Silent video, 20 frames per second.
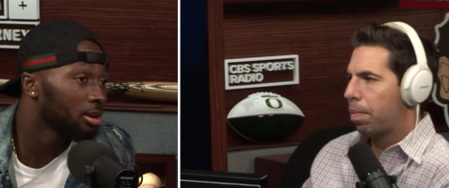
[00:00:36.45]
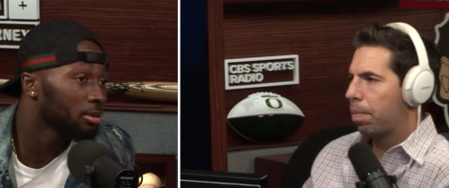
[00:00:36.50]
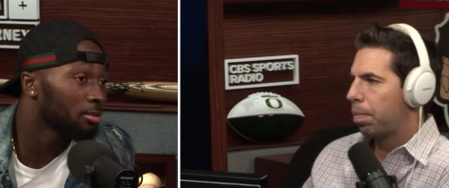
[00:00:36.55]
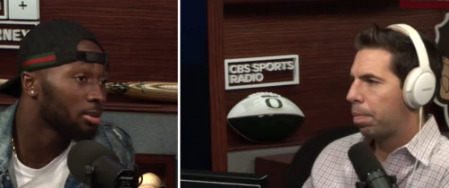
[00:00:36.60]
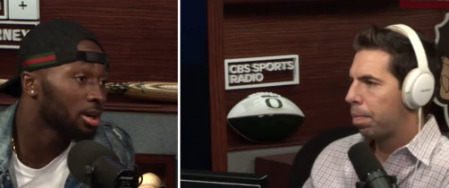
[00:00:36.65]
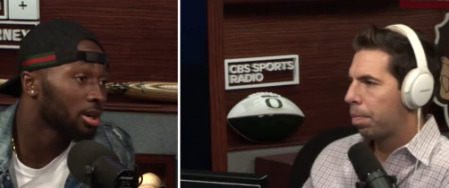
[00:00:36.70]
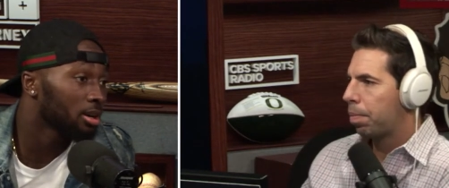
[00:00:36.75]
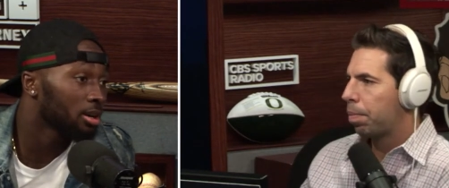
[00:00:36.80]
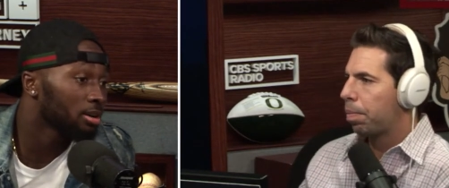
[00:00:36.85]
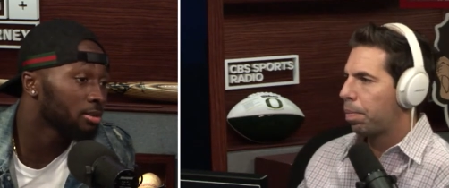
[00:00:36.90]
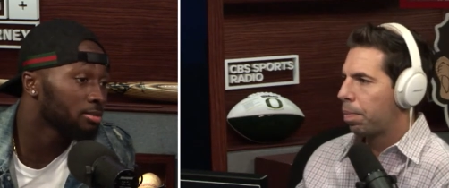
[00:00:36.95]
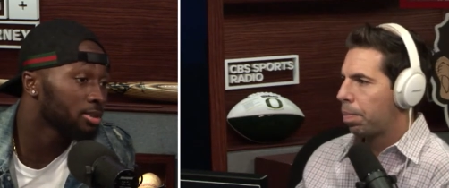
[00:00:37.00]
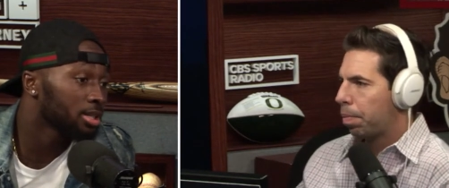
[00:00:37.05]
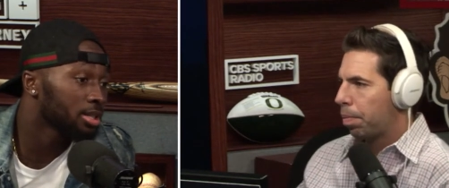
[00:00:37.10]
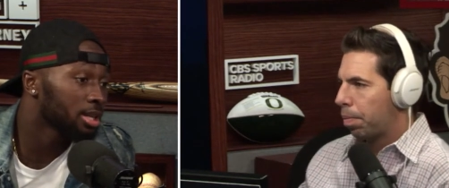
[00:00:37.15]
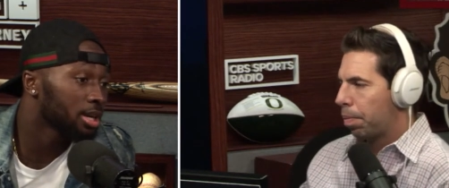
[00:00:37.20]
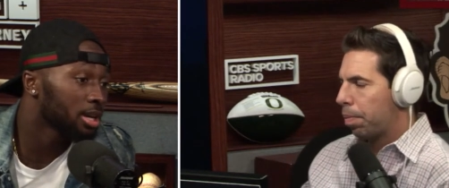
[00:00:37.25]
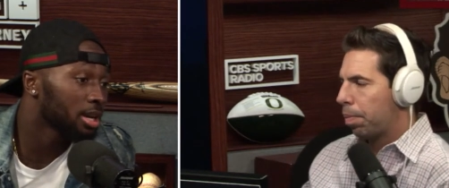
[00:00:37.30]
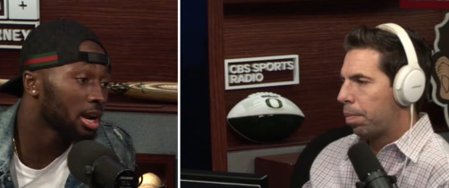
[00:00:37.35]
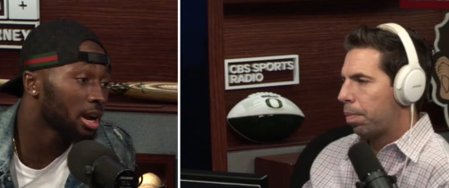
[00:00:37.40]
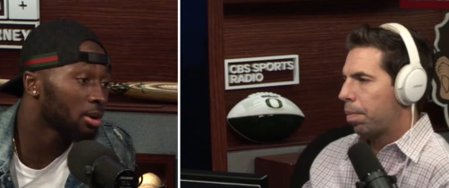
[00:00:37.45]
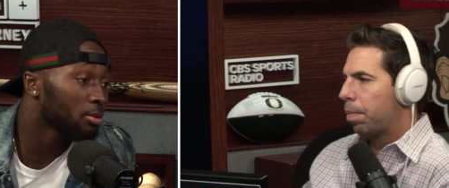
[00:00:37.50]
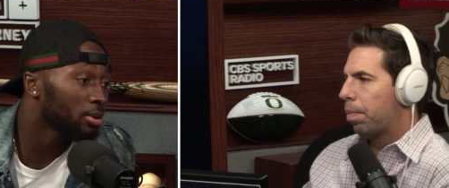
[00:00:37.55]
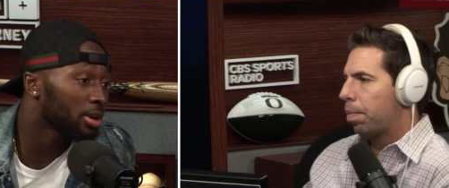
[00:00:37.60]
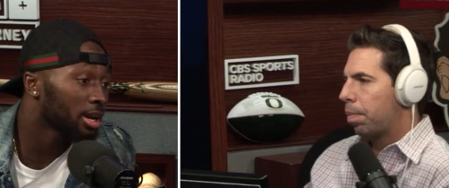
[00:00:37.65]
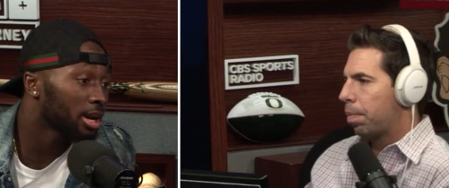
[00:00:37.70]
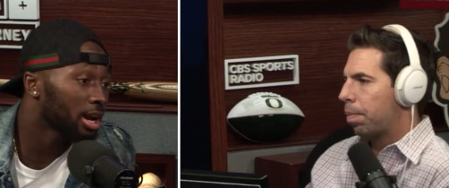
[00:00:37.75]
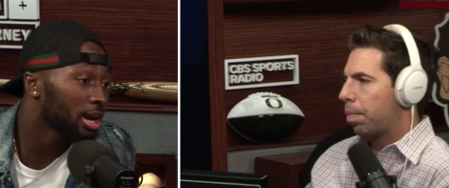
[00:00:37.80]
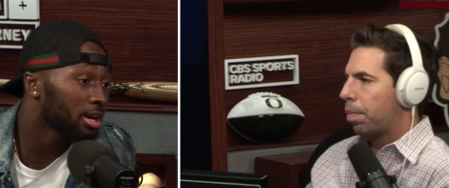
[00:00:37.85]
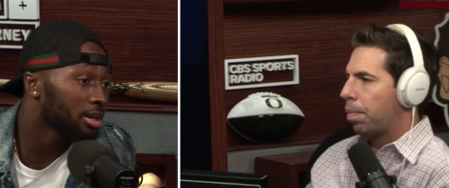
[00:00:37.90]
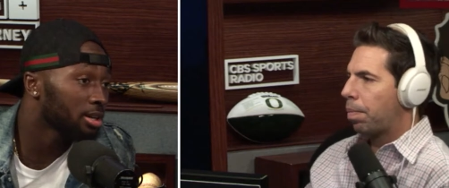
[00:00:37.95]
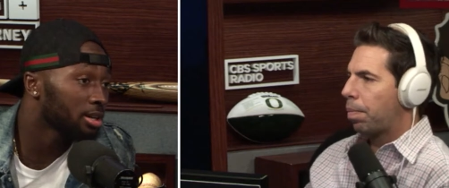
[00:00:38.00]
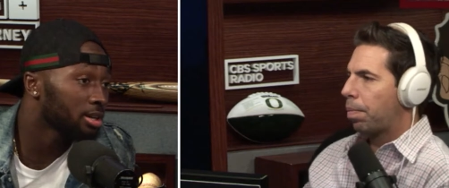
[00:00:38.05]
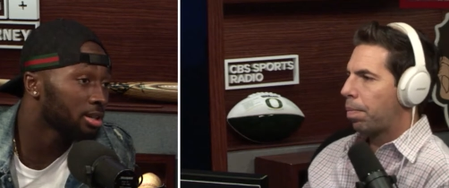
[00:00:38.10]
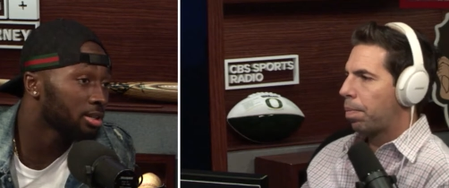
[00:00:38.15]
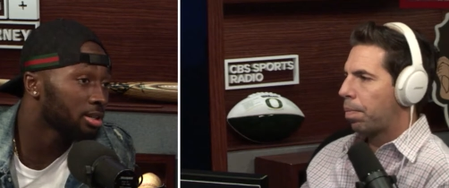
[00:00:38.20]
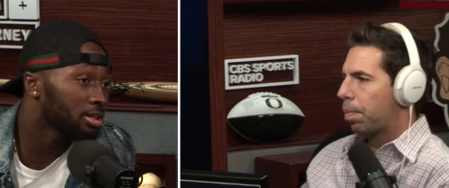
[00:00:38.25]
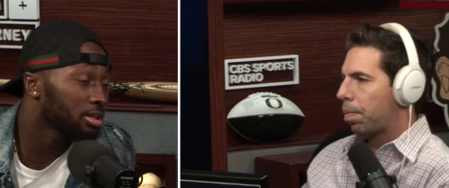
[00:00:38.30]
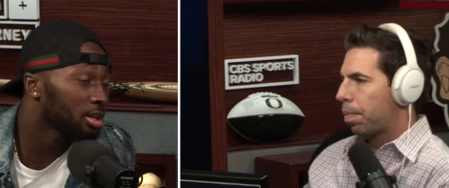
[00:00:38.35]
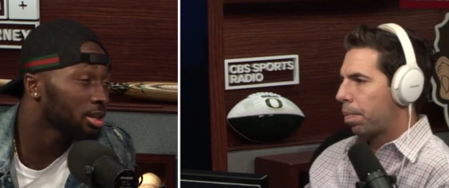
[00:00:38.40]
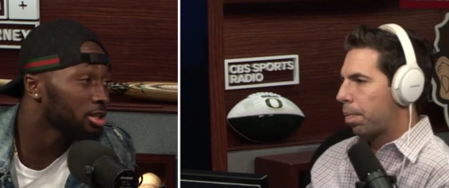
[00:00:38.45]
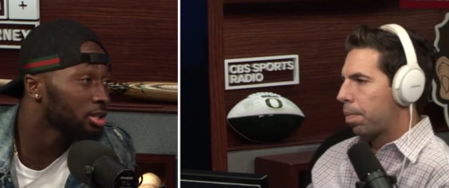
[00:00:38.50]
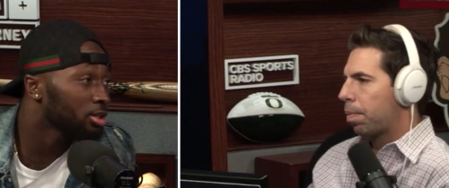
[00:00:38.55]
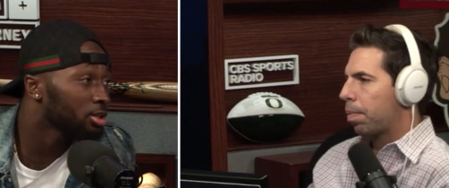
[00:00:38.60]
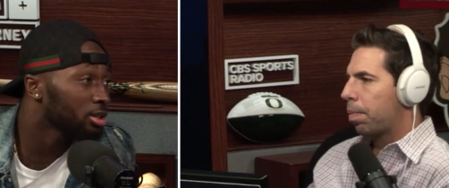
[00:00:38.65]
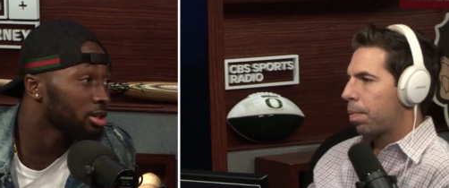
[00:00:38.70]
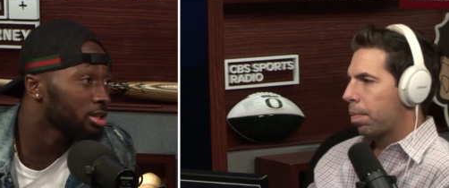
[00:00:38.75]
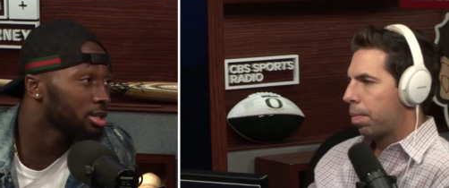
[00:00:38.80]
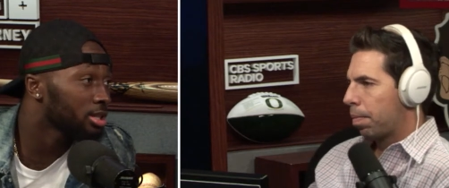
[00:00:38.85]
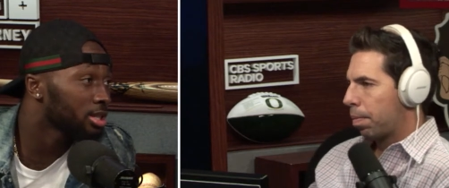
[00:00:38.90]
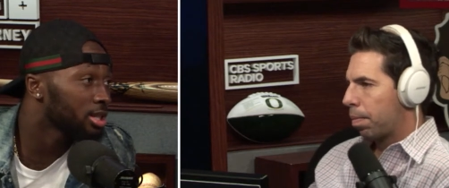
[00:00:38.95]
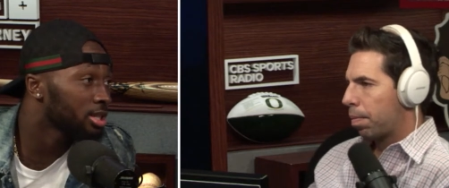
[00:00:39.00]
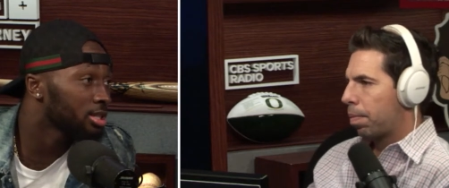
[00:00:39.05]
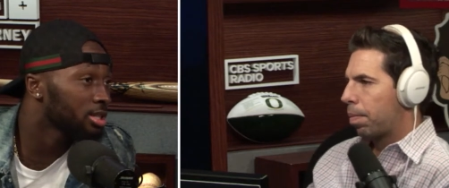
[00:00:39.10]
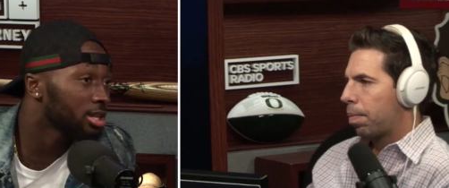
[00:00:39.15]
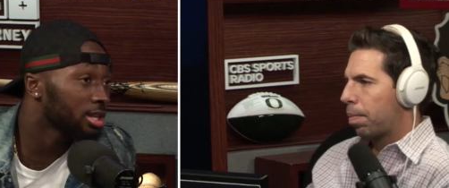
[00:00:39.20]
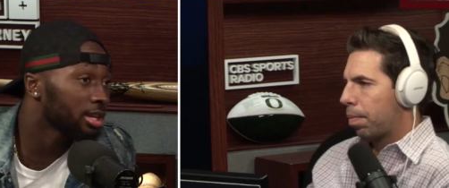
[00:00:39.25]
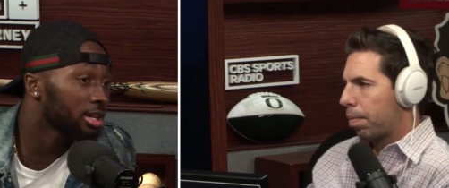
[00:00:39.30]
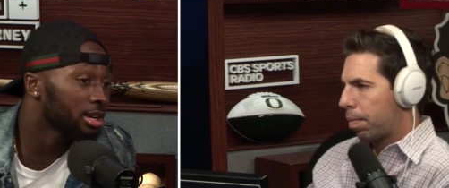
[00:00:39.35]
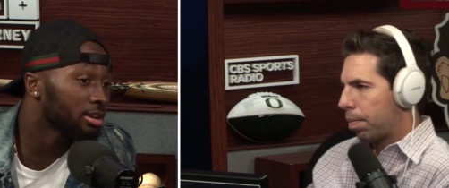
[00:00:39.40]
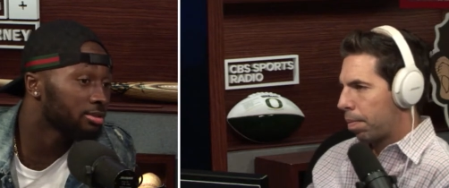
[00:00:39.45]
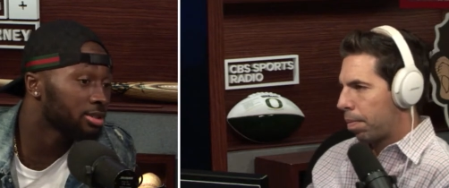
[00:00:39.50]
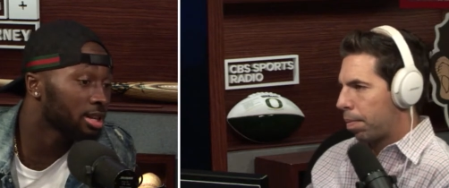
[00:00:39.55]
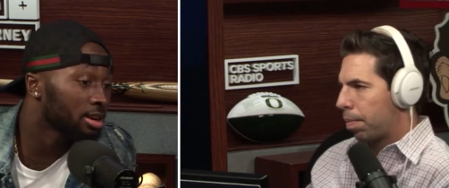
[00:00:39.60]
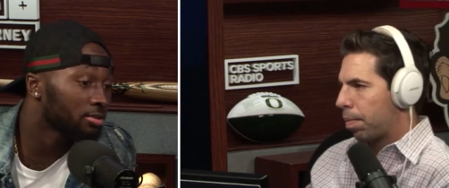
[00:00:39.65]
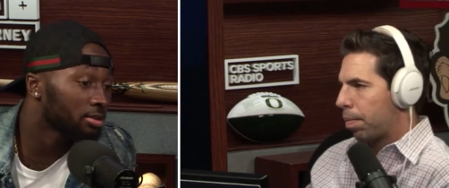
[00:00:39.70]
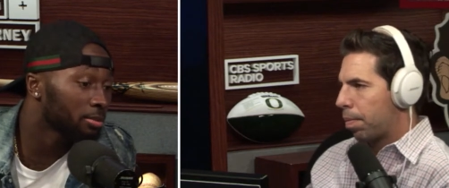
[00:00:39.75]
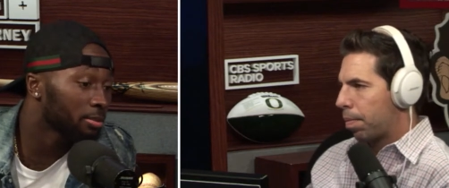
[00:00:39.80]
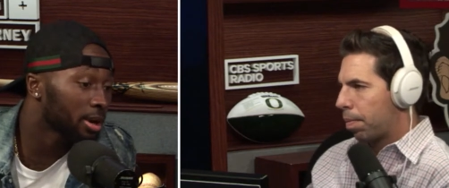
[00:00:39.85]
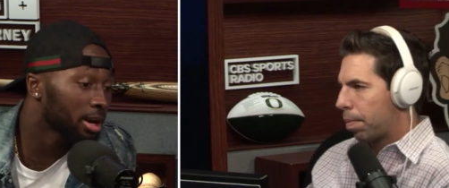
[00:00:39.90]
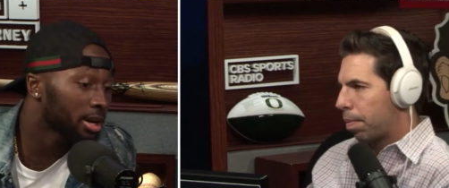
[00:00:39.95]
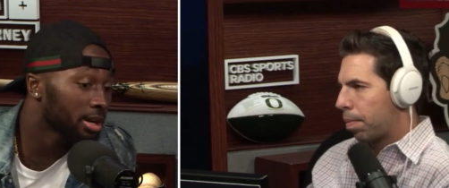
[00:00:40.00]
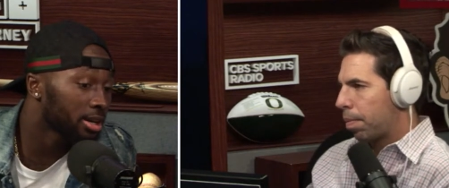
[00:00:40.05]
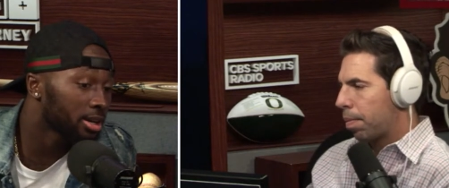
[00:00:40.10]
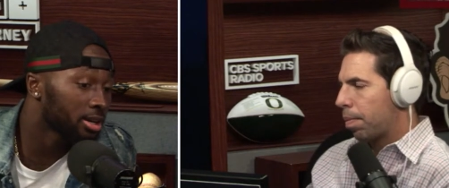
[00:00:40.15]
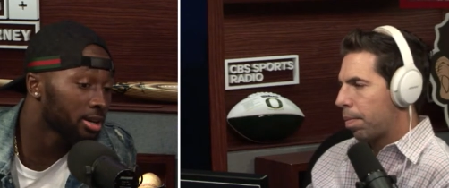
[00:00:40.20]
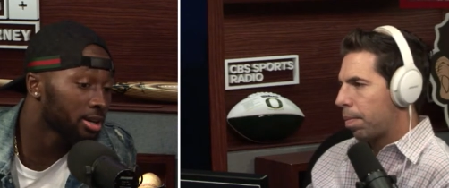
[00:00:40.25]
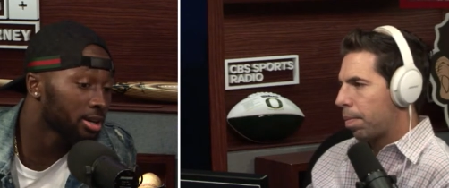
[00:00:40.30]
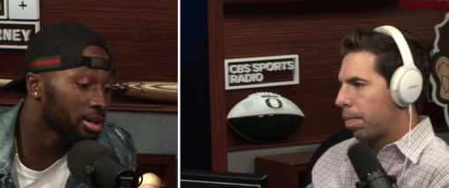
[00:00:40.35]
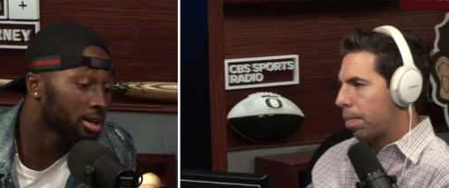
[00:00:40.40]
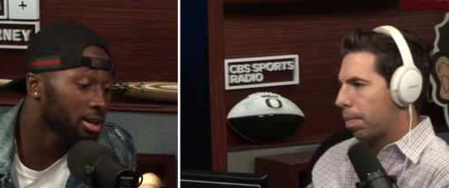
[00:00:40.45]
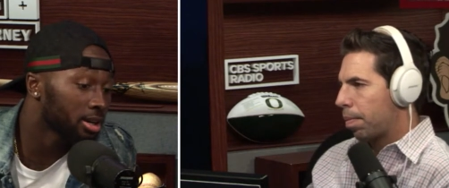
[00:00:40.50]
Speaker 1: but um, seeing how we got a, a start to the season, it gives everybody a